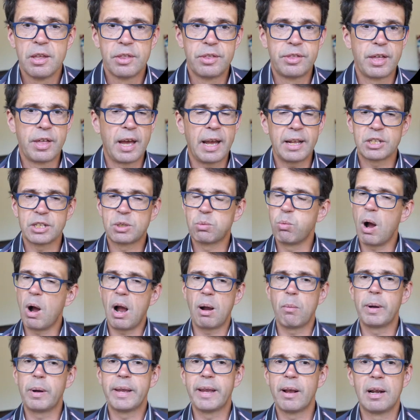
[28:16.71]
That's
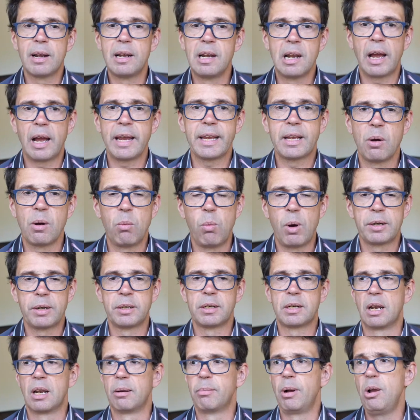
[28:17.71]
why we like a
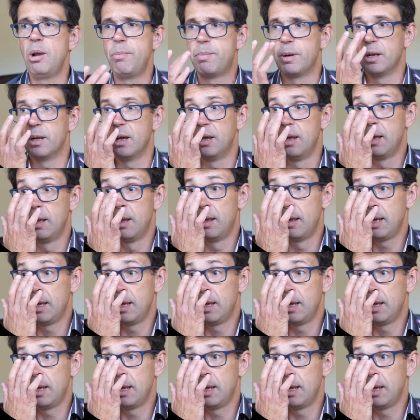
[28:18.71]
1 club opener.